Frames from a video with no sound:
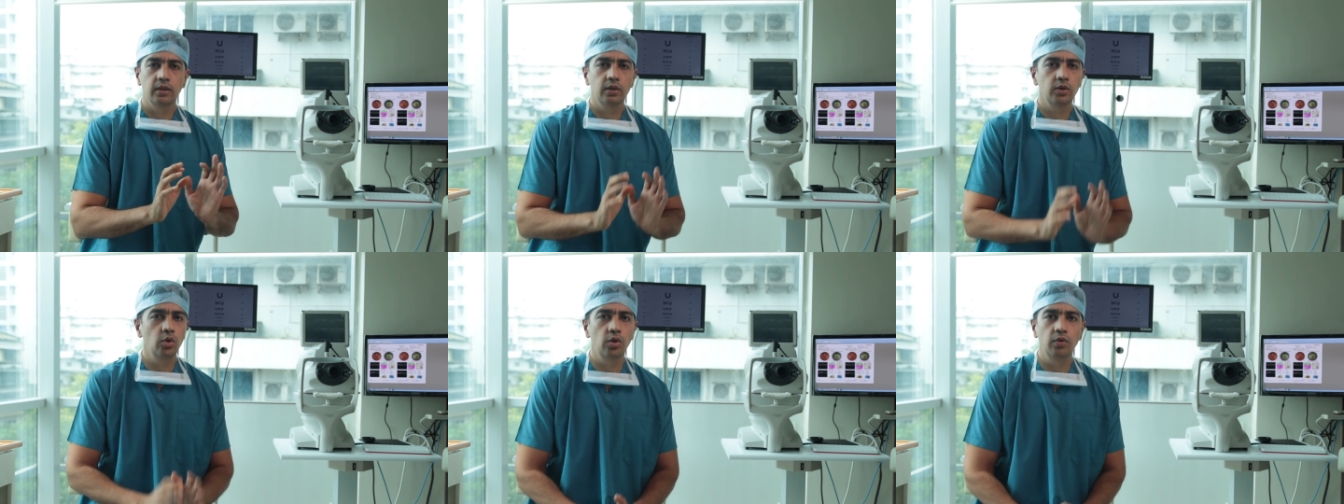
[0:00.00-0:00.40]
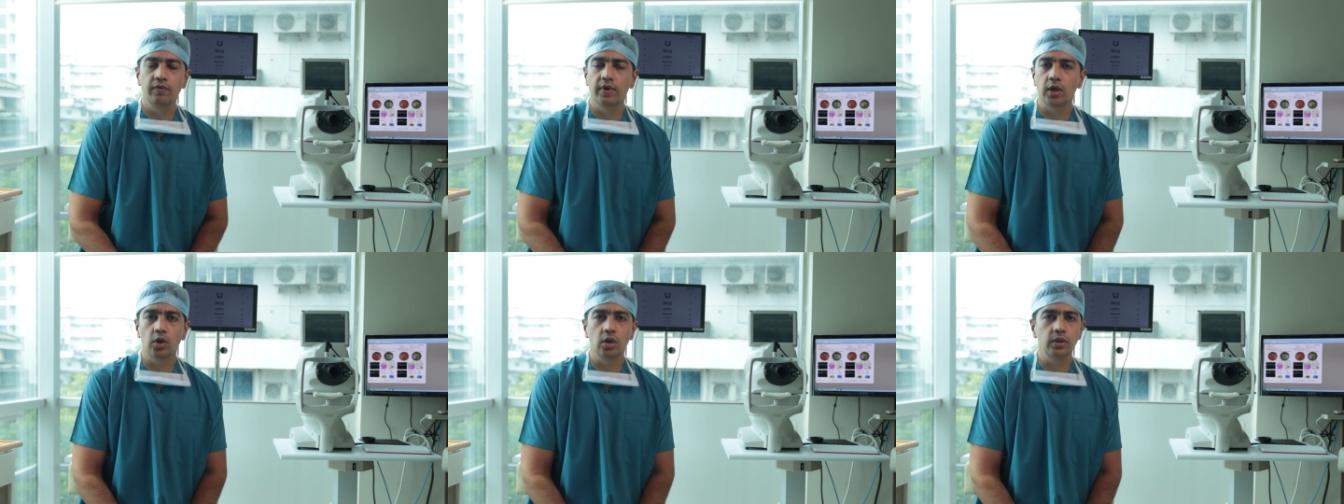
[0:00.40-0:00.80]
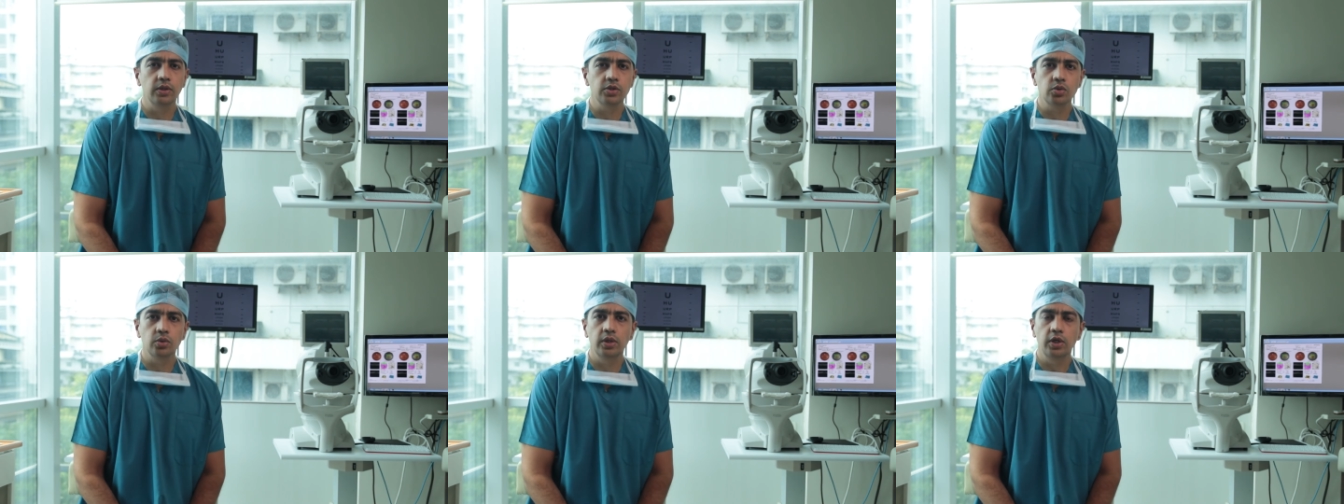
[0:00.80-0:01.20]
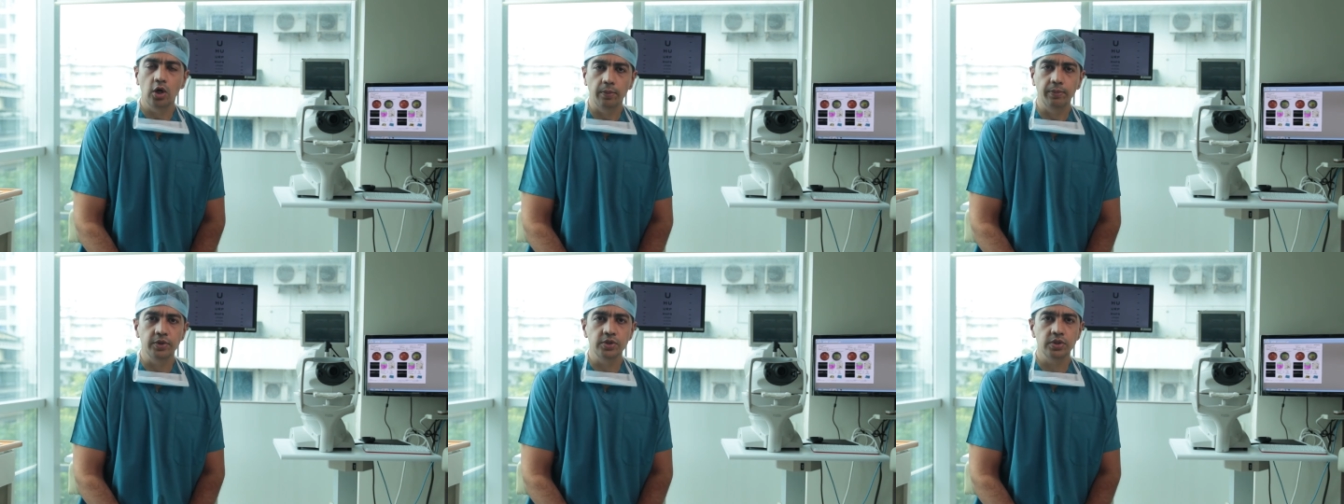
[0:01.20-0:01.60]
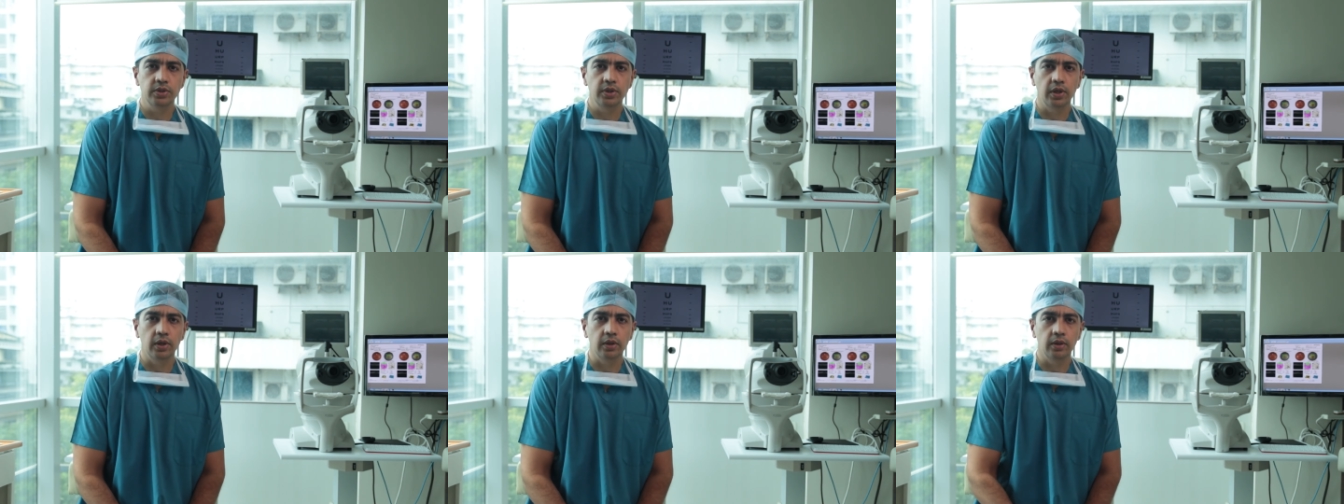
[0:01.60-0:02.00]
Don't wear all this to the operation
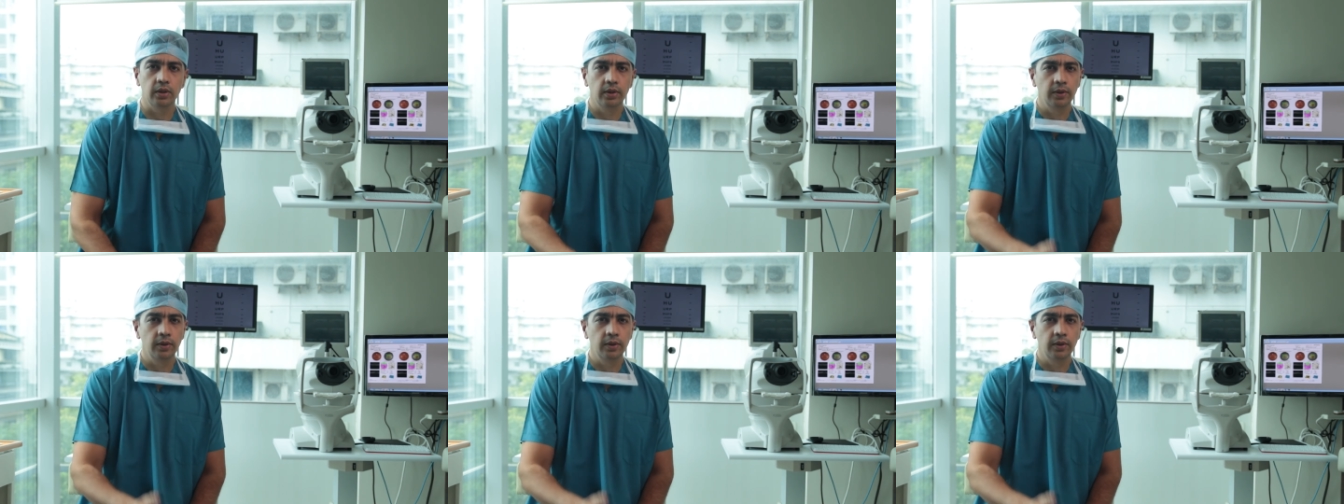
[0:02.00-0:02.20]
theater.